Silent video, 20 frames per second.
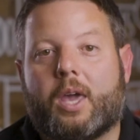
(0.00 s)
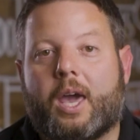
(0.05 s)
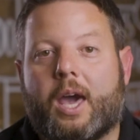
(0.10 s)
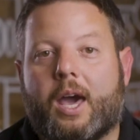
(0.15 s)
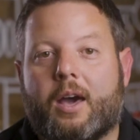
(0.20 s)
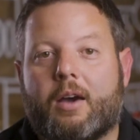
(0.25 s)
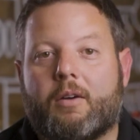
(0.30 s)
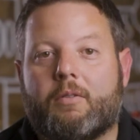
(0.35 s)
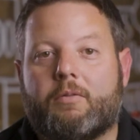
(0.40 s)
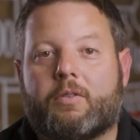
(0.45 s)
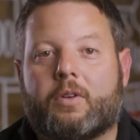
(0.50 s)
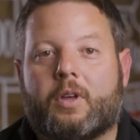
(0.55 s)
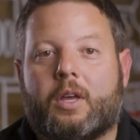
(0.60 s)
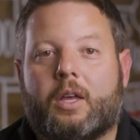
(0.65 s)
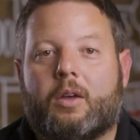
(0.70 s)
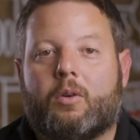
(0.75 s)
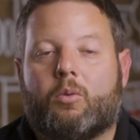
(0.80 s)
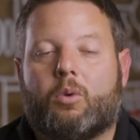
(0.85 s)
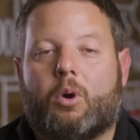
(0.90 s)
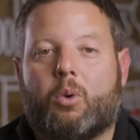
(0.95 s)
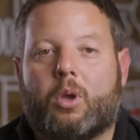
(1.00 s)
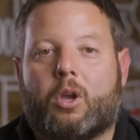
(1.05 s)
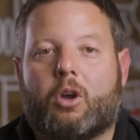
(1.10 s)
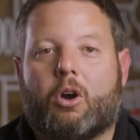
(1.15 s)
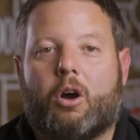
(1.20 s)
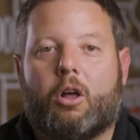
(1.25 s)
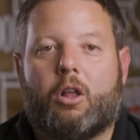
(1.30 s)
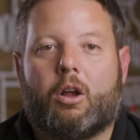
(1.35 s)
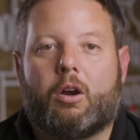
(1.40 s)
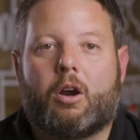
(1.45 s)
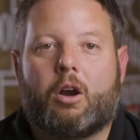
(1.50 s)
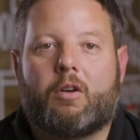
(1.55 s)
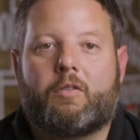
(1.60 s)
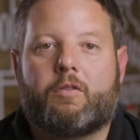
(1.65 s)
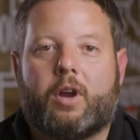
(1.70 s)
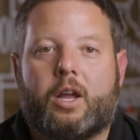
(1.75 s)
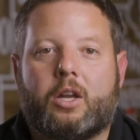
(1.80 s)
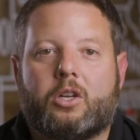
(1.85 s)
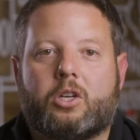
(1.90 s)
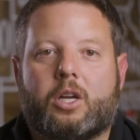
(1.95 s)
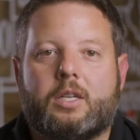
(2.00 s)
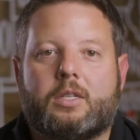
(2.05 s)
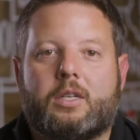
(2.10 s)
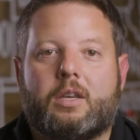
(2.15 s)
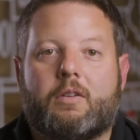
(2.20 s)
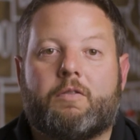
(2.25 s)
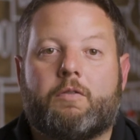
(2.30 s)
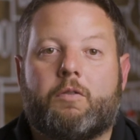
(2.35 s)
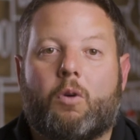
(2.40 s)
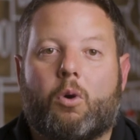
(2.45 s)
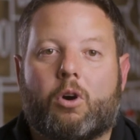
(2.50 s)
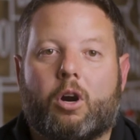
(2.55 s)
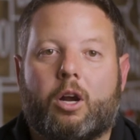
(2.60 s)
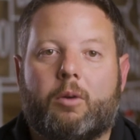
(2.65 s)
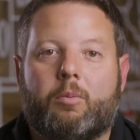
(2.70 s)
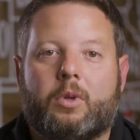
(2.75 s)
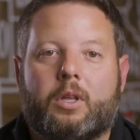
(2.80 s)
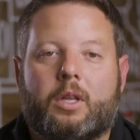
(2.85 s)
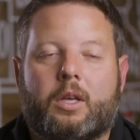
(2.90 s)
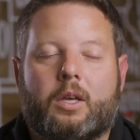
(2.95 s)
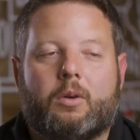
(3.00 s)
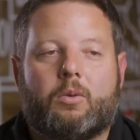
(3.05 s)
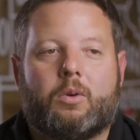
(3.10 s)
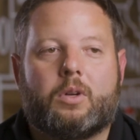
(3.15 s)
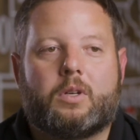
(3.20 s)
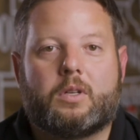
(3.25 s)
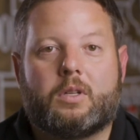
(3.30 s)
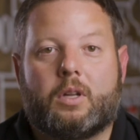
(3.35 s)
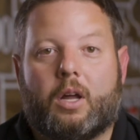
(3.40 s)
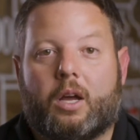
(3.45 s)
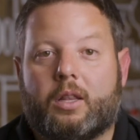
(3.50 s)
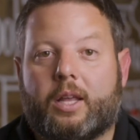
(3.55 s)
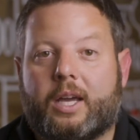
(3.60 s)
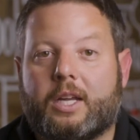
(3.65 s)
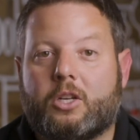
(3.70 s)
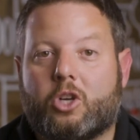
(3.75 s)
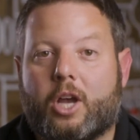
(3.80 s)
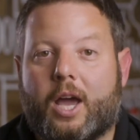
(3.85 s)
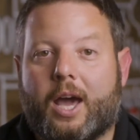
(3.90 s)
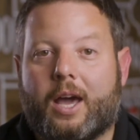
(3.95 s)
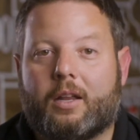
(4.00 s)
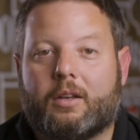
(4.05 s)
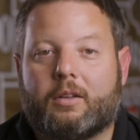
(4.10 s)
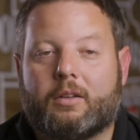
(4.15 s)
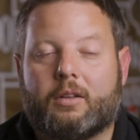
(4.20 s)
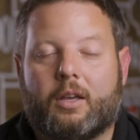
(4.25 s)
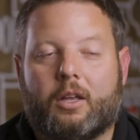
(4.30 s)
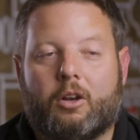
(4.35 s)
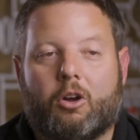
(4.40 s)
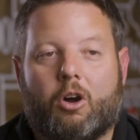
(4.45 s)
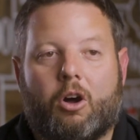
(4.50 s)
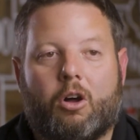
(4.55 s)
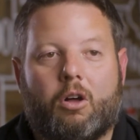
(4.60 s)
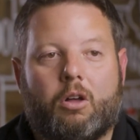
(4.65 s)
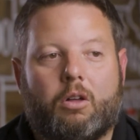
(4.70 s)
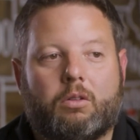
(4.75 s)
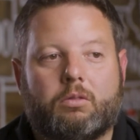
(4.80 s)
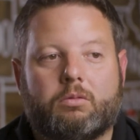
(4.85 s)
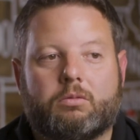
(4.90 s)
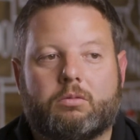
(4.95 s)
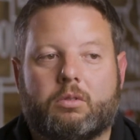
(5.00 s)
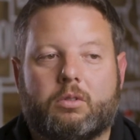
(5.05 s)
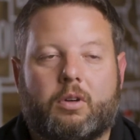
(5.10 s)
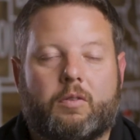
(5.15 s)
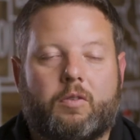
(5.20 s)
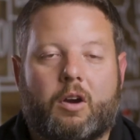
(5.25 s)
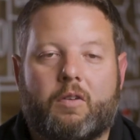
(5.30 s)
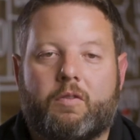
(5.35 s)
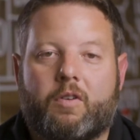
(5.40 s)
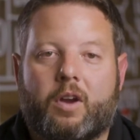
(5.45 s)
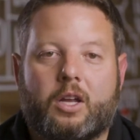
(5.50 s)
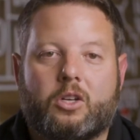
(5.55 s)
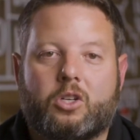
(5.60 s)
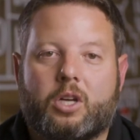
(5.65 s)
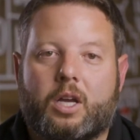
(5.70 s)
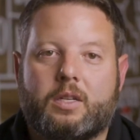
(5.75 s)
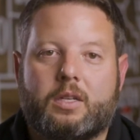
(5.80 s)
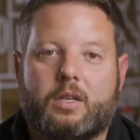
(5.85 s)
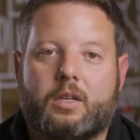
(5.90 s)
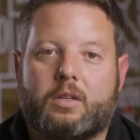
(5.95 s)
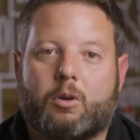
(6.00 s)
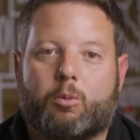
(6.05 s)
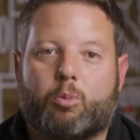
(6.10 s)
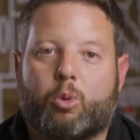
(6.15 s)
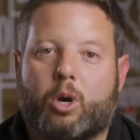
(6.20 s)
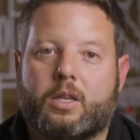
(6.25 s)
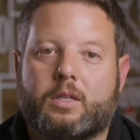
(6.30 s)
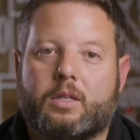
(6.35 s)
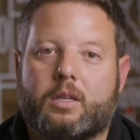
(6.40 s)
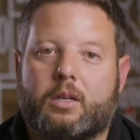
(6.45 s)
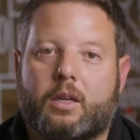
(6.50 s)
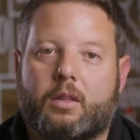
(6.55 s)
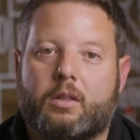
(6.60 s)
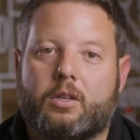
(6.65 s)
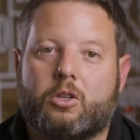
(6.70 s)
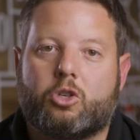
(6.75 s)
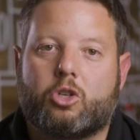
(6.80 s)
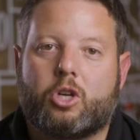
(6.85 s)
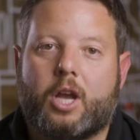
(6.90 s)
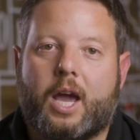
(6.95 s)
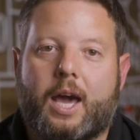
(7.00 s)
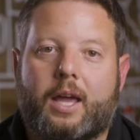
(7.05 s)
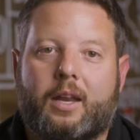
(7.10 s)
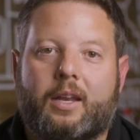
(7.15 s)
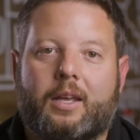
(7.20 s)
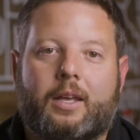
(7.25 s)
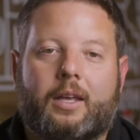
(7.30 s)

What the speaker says: have what we call our franchisee forum, which is an online chat, and all of our franchisees are present in this chat.